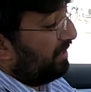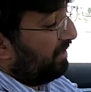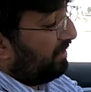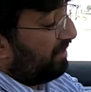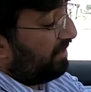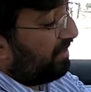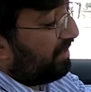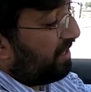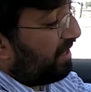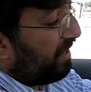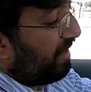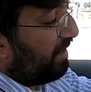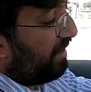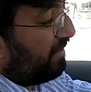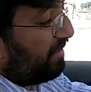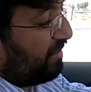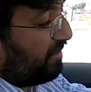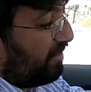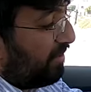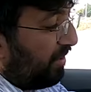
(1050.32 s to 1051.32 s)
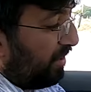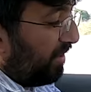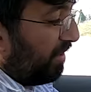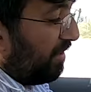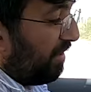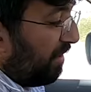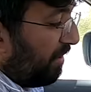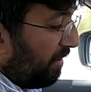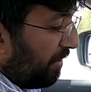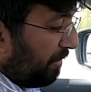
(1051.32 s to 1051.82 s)
yeah, it's not
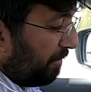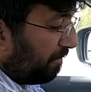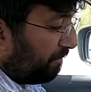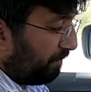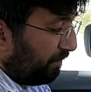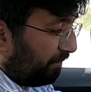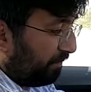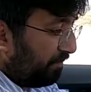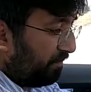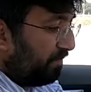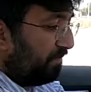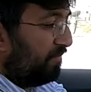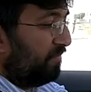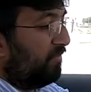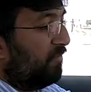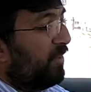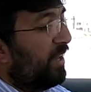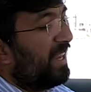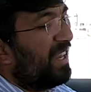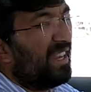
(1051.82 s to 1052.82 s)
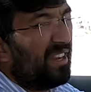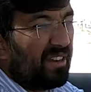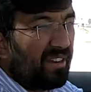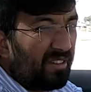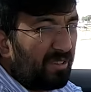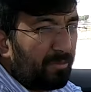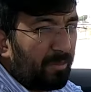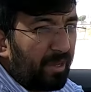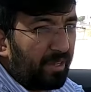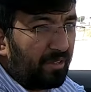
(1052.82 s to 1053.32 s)
the very
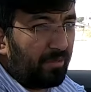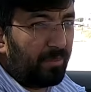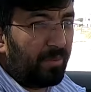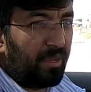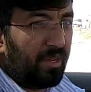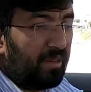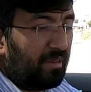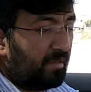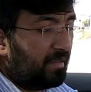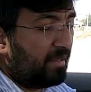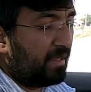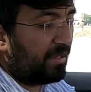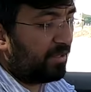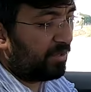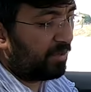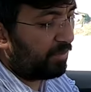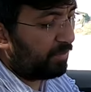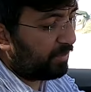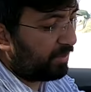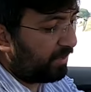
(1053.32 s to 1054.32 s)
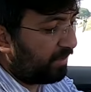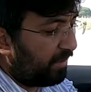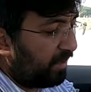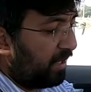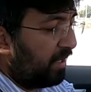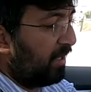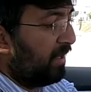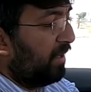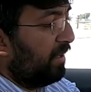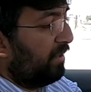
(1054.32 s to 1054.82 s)
crisp experience that you will
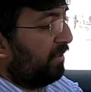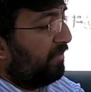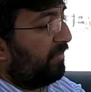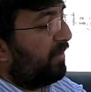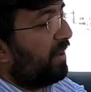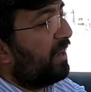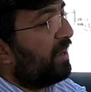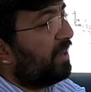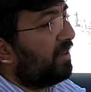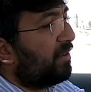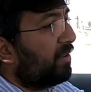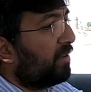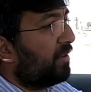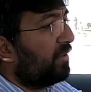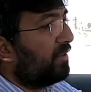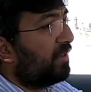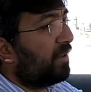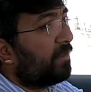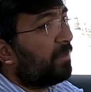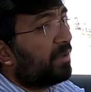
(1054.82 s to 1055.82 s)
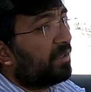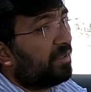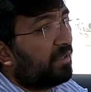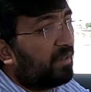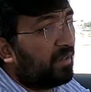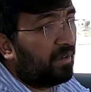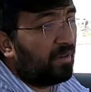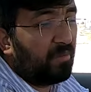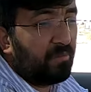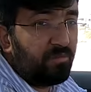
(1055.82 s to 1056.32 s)
find on some
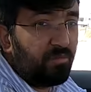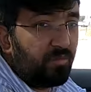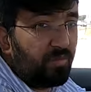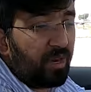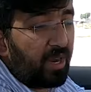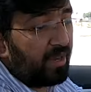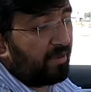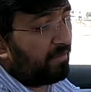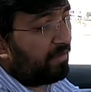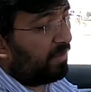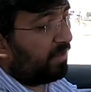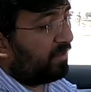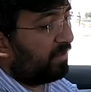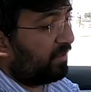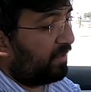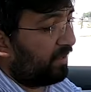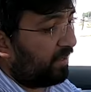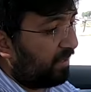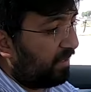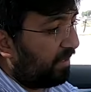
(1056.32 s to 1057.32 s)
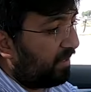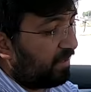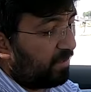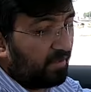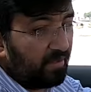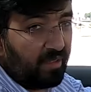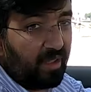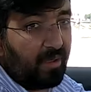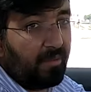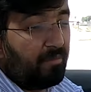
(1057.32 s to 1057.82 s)
other rivals in the
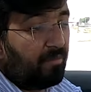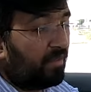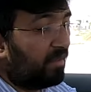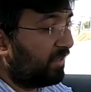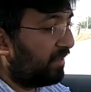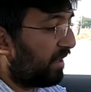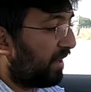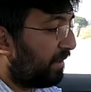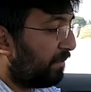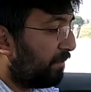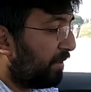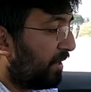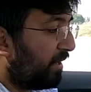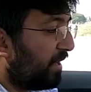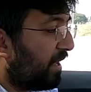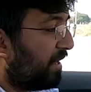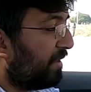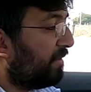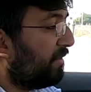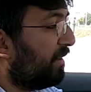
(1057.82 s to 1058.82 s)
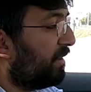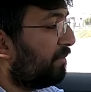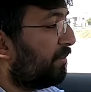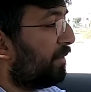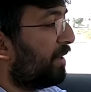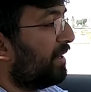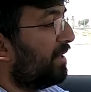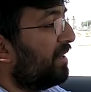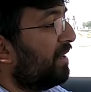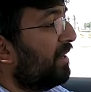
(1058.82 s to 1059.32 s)
same segment that ways. But